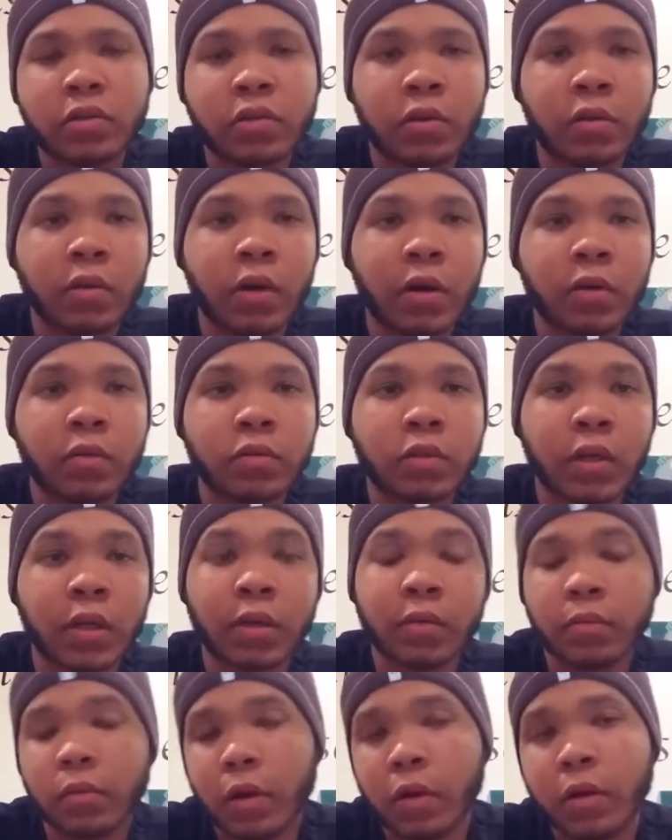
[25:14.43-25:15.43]
So I was
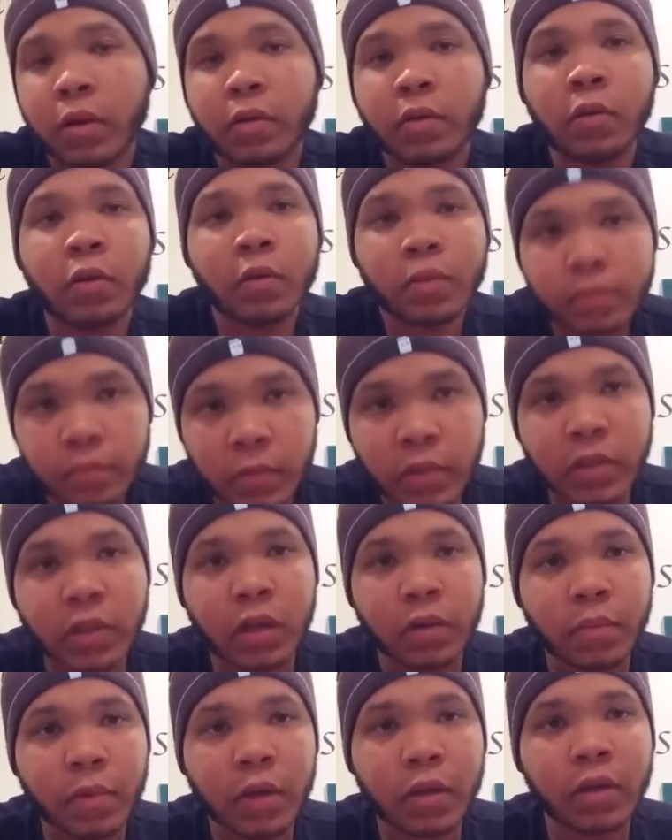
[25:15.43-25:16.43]
like, all right, you know what? This
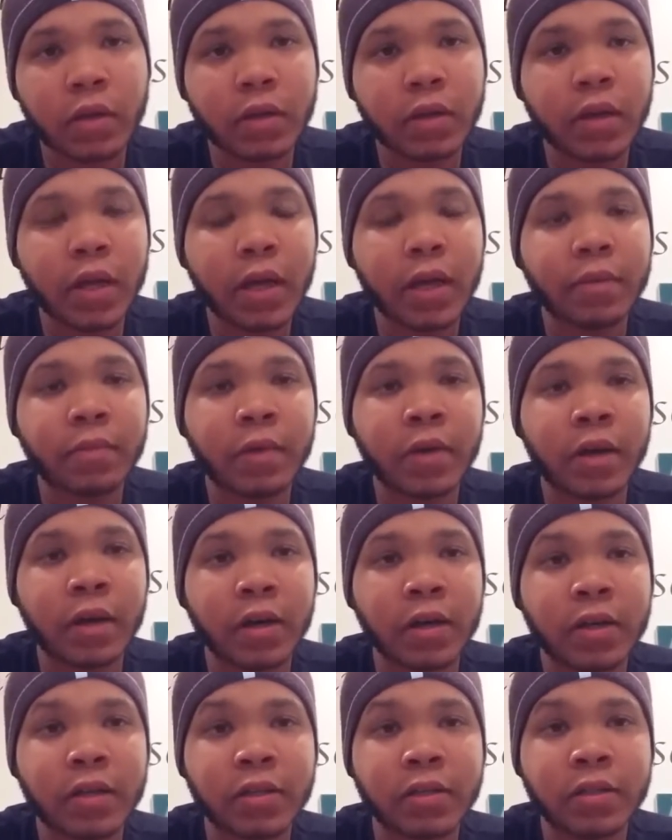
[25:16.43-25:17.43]
is gonna be a good day
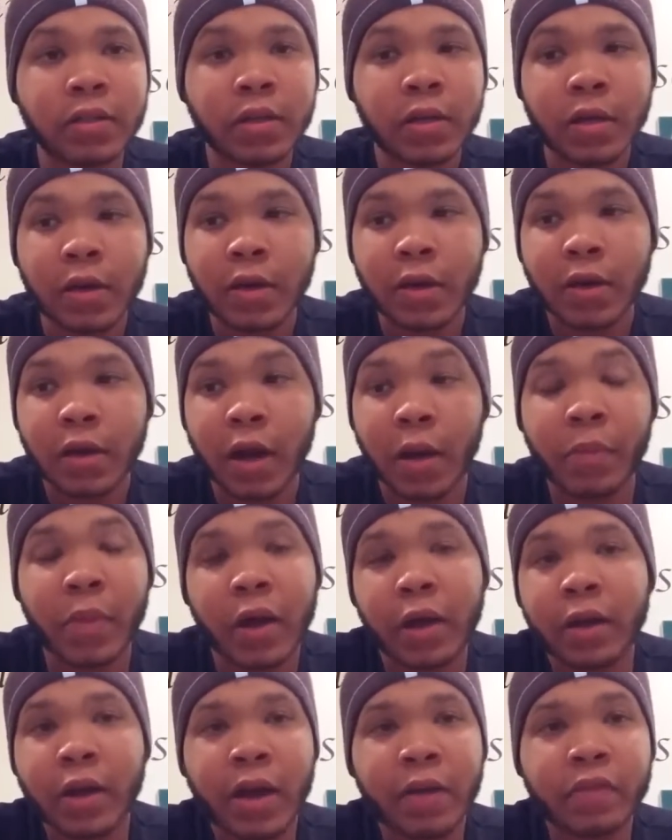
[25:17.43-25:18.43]
because I'm
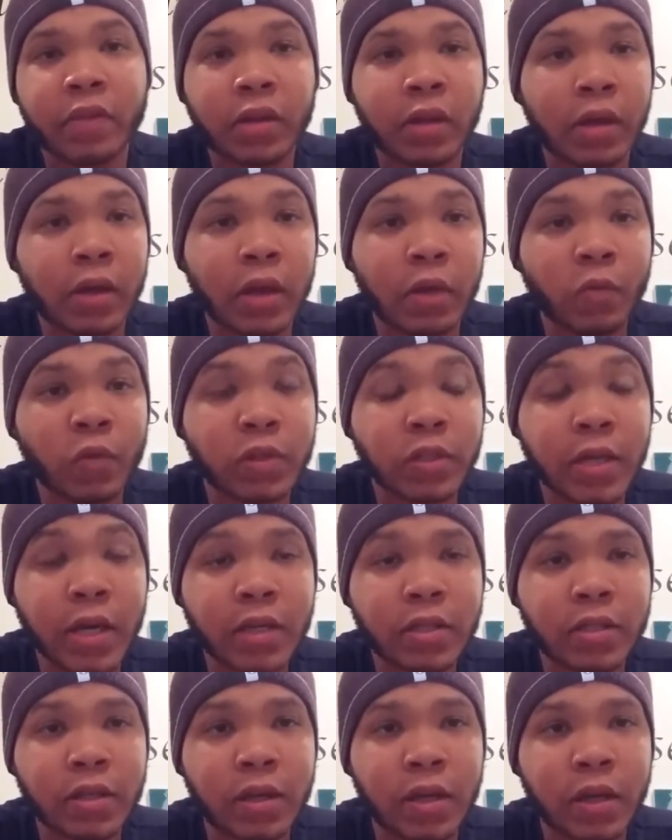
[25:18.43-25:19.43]
not gonna have to kick anyone's
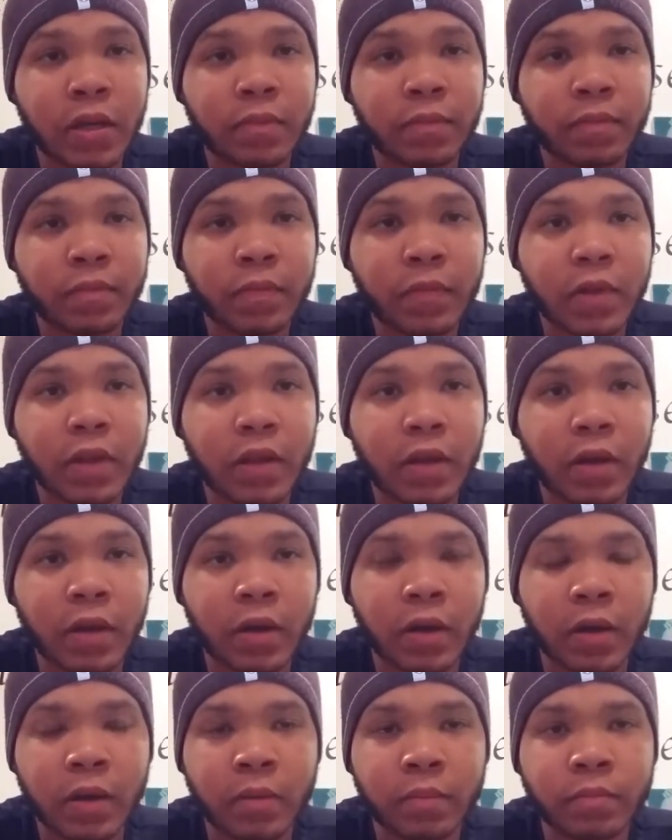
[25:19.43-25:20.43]
ass today.
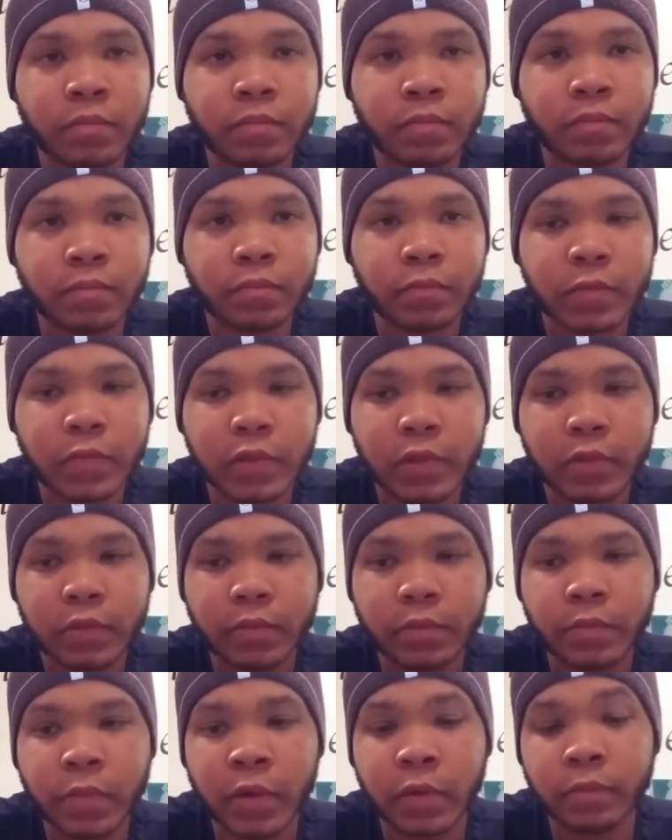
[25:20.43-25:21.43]

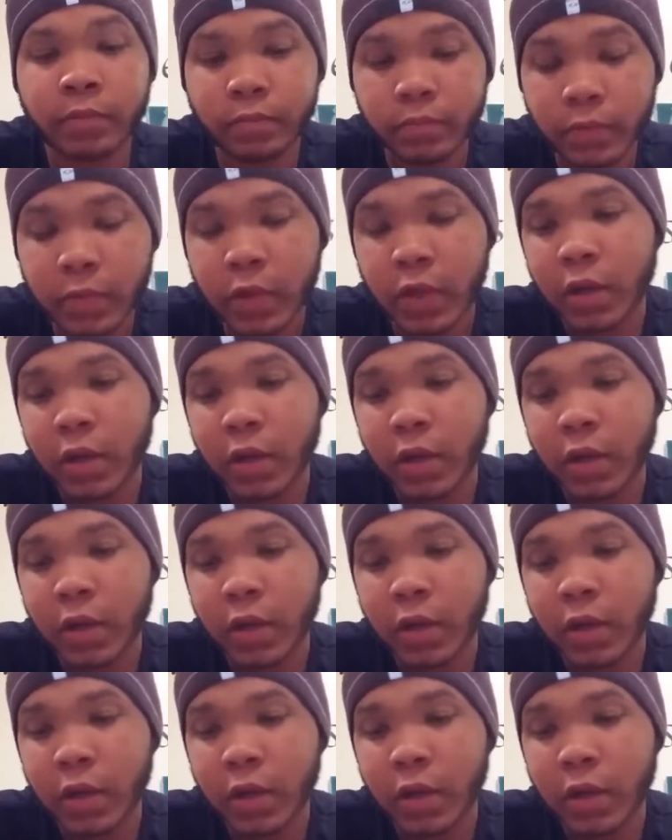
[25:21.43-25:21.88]
But